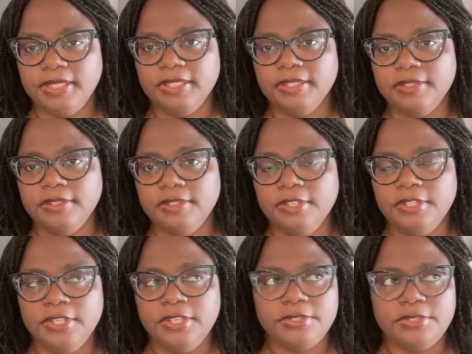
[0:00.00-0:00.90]
in
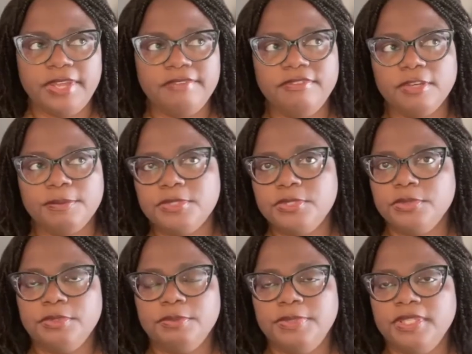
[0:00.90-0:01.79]
to have an
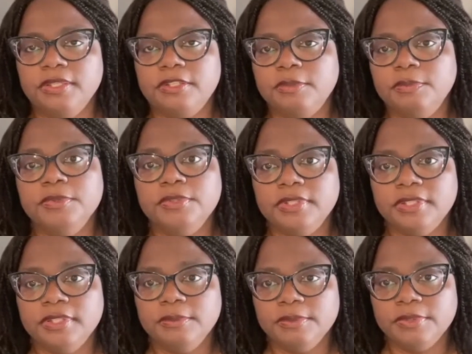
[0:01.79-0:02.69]
opportunity to be in
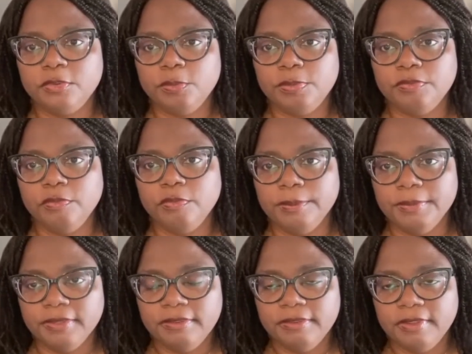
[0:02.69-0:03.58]
community with a group of
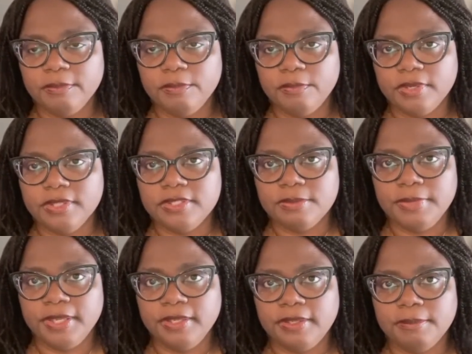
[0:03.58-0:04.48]
women that wanted to
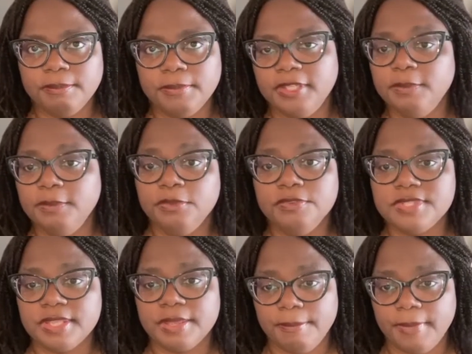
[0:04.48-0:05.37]
make money moves
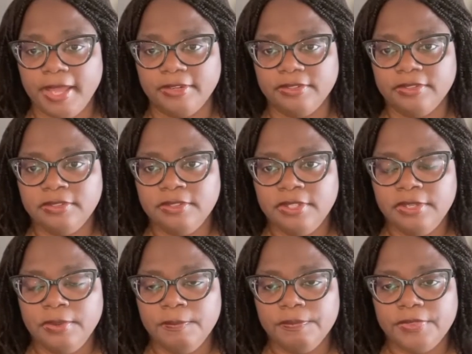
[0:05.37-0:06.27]
that matter,
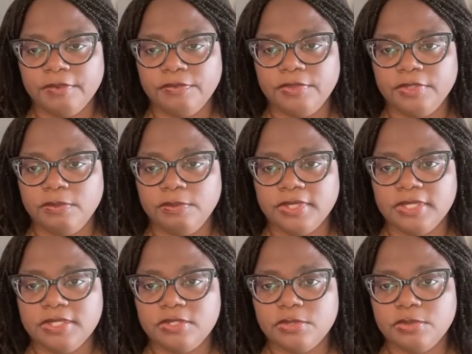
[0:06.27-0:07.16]
that really
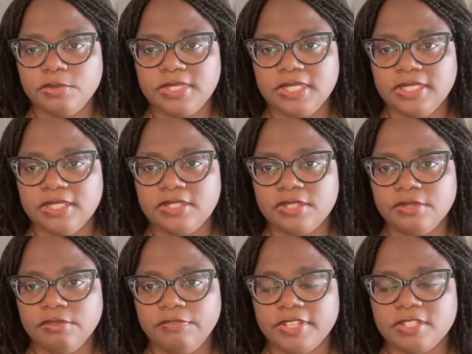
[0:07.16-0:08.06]
wanted to dig into their
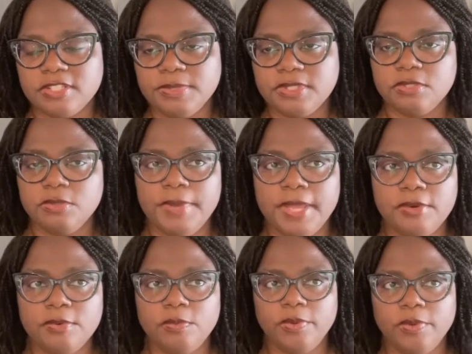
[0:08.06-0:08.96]
investments no
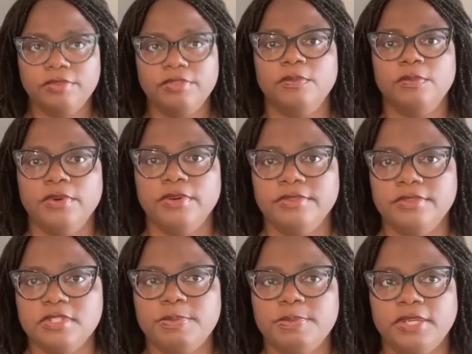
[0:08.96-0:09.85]
matter where they were on
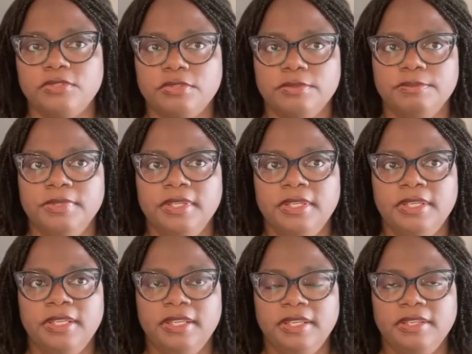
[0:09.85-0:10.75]
the spectrum,
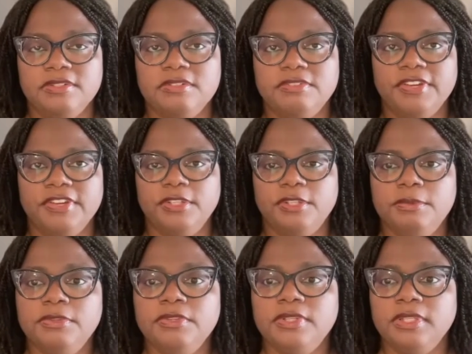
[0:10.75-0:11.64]
and to find
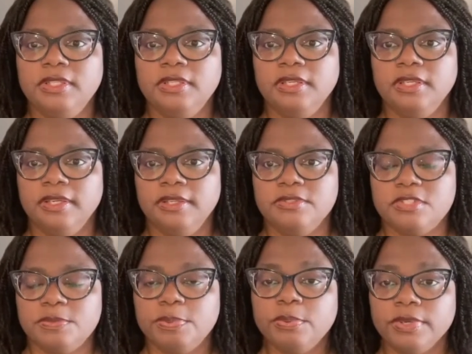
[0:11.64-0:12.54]
community and
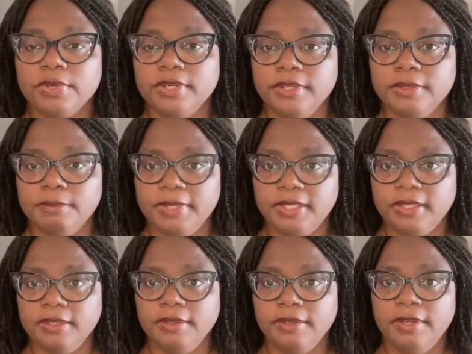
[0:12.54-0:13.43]
support in
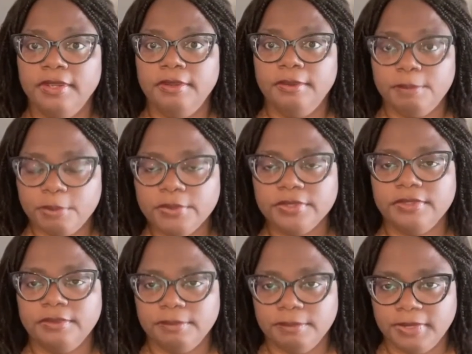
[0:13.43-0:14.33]
making
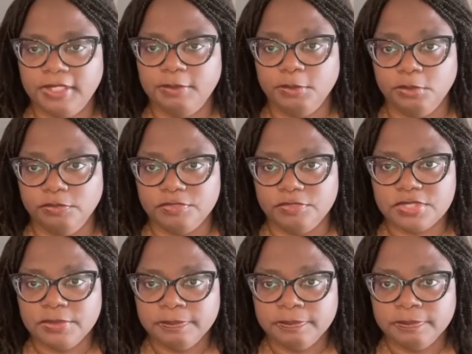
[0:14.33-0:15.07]
important money moves.